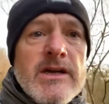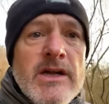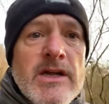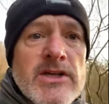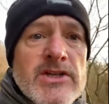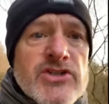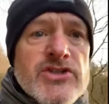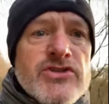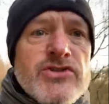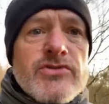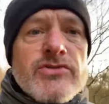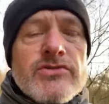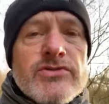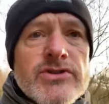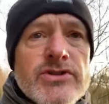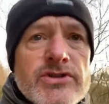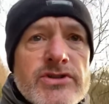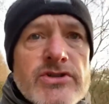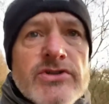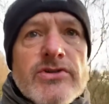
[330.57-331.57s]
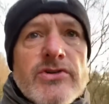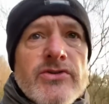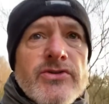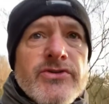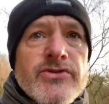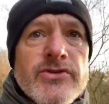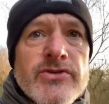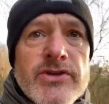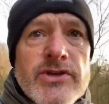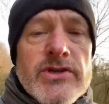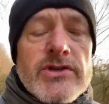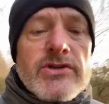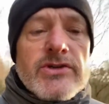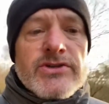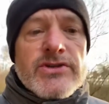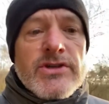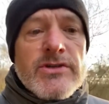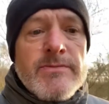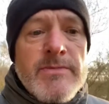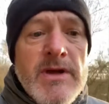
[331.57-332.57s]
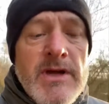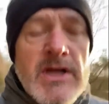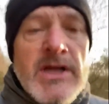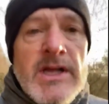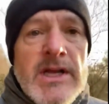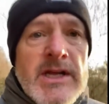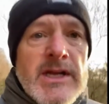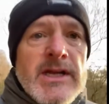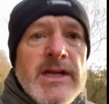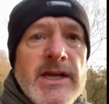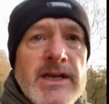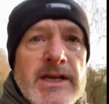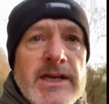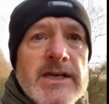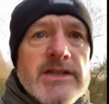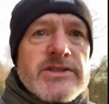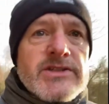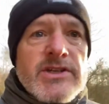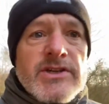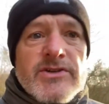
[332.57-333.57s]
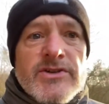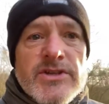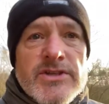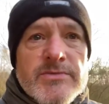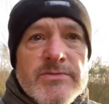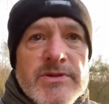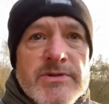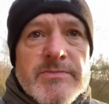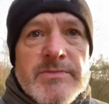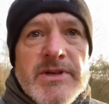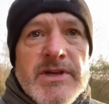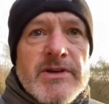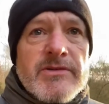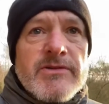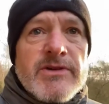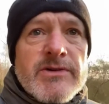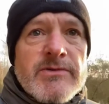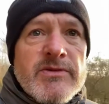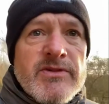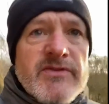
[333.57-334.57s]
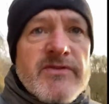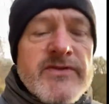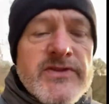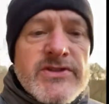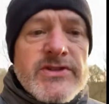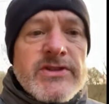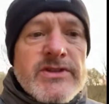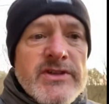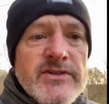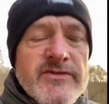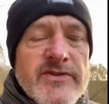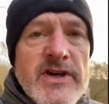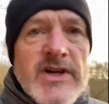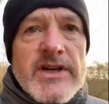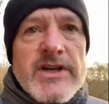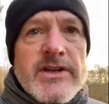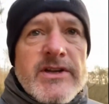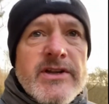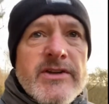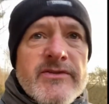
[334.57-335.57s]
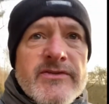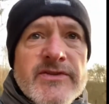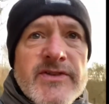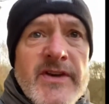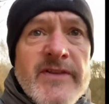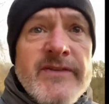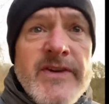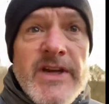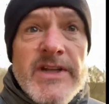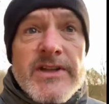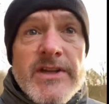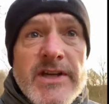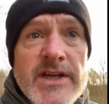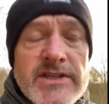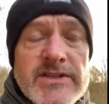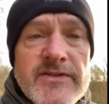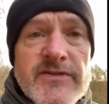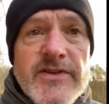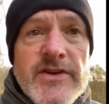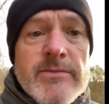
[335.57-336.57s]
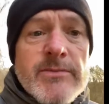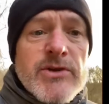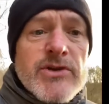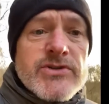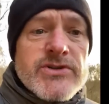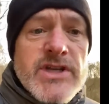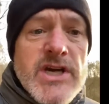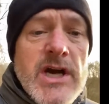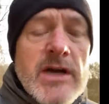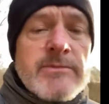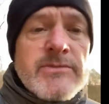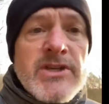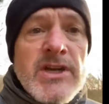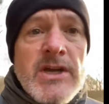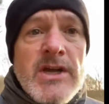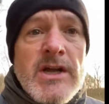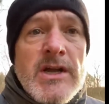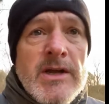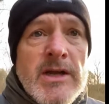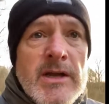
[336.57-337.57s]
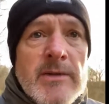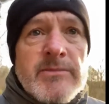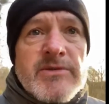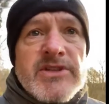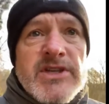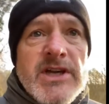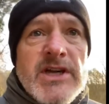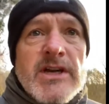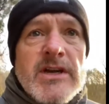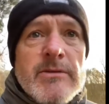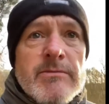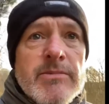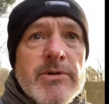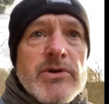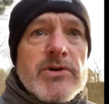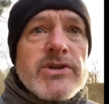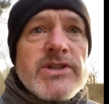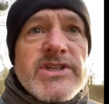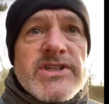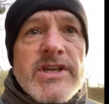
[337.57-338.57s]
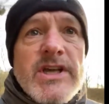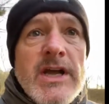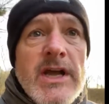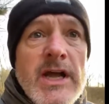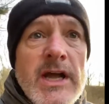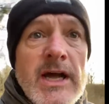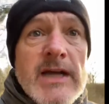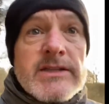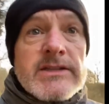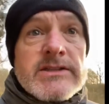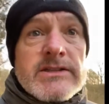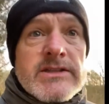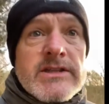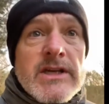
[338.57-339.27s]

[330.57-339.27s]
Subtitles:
struggled to score through the autumn. Getting into the Christmas period, we've certainly found the net a few more times, in particular Boyce, and